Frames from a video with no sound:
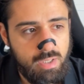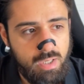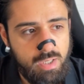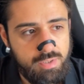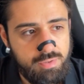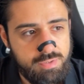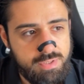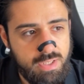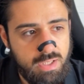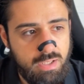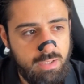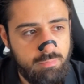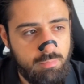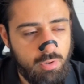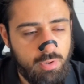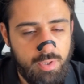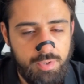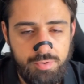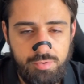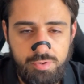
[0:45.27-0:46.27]
and you tell him,
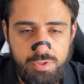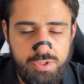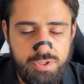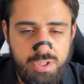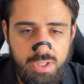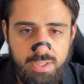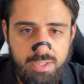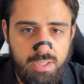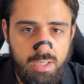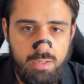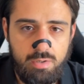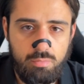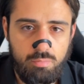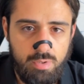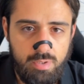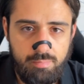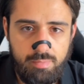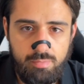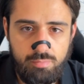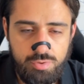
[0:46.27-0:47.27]
okay, you're rejected, I don't
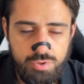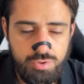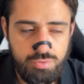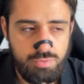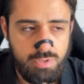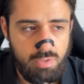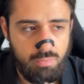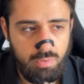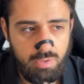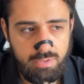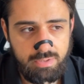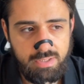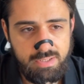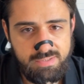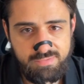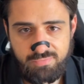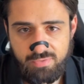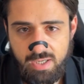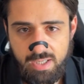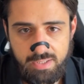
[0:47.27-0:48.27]
want to be with you, then well,
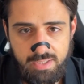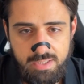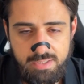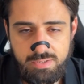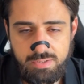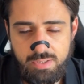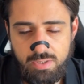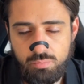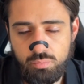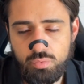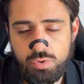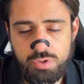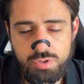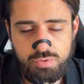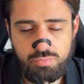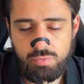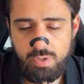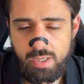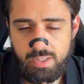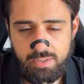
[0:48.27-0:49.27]
that's fine, that works
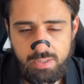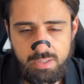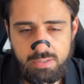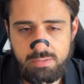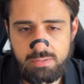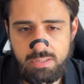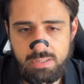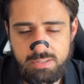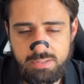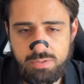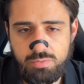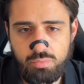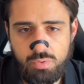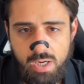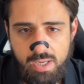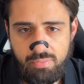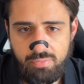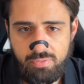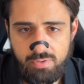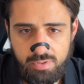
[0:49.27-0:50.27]
great, that's the
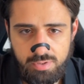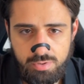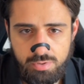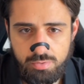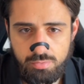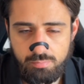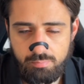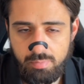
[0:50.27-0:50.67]
right thing to do.